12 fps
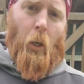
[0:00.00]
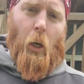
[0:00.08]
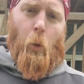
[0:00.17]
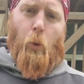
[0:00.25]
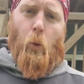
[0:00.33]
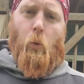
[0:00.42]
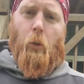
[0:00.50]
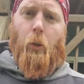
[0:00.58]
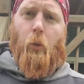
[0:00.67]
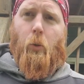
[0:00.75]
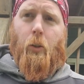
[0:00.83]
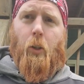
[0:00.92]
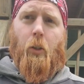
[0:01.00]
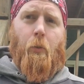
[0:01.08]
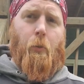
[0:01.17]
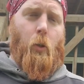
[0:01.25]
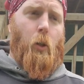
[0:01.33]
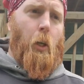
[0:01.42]
I would only use this
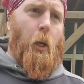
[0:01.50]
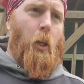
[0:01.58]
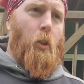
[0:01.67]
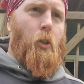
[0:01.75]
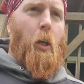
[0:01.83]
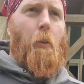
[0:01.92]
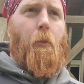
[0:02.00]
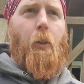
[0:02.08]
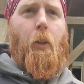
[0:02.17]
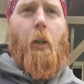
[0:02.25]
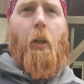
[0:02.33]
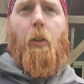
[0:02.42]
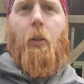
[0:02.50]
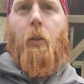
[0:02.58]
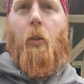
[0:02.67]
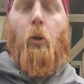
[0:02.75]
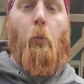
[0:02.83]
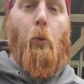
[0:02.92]
for a javelin that
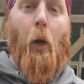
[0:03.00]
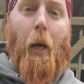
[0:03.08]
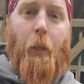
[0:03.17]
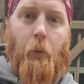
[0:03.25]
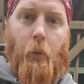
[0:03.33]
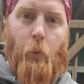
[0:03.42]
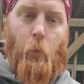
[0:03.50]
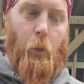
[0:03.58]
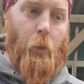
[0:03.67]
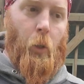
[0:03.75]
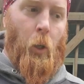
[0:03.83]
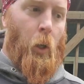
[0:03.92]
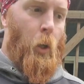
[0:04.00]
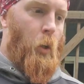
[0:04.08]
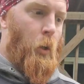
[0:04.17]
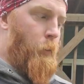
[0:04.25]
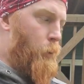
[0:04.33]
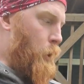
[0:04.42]
you practice with.
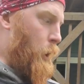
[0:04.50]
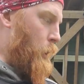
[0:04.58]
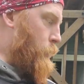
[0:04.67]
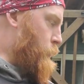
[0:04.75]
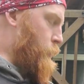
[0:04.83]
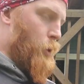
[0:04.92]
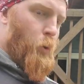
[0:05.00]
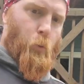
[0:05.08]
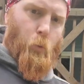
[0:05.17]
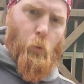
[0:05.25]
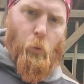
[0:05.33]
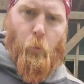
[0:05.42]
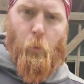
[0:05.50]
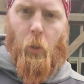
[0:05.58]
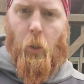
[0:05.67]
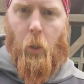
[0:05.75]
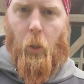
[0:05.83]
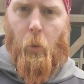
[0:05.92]
If you have an old rules one
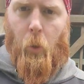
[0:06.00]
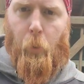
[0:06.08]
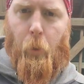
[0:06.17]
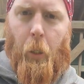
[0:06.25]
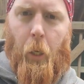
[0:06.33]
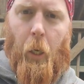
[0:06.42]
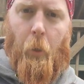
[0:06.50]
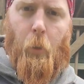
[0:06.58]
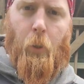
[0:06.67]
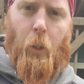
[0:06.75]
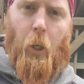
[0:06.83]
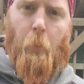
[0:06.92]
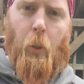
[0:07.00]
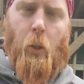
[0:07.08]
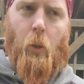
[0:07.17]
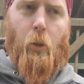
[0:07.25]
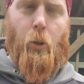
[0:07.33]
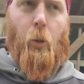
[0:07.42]
like a couple that I have beside me that
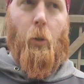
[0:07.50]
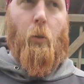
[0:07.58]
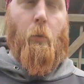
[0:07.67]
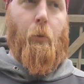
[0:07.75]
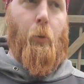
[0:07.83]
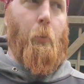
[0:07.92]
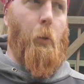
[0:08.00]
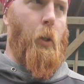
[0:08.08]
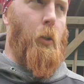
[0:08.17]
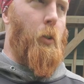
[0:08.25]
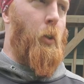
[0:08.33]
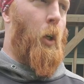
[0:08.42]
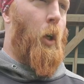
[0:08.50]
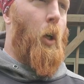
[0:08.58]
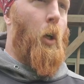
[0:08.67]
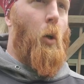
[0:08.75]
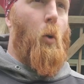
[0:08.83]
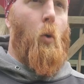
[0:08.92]
I'll show you in a few minutes,
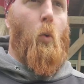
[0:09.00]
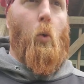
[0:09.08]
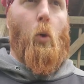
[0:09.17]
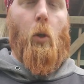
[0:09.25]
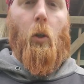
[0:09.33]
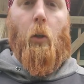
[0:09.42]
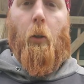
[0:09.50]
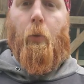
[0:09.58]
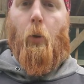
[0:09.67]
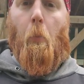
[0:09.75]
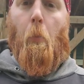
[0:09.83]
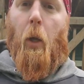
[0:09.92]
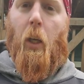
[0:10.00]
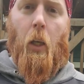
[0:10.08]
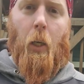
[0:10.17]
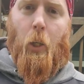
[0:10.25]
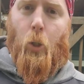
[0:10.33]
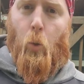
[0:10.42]
or if you're making
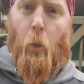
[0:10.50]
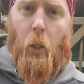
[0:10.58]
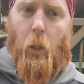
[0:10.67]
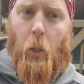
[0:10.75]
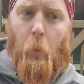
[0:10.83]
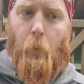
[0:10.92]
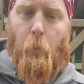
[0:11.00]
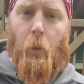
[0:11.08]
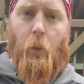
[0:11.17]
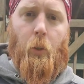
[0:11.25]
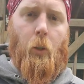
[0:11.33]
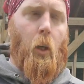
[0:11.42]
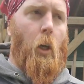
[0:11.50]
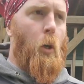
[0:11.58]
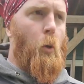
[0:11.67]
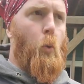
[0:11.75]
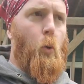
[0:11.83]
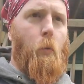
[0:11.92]
a training implement
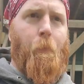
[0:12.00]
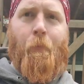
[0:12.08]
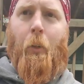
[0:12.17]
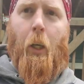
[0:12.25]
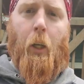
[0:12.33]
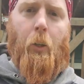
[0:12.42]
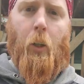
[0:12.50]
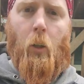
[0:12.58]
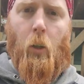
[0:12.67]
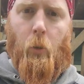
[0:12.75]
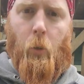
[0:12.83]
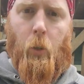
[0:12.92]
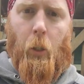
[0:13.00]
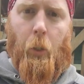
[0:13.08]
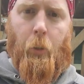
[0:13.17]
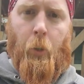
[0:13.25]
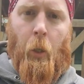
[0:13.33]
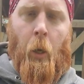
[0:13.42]
or anything along those lines,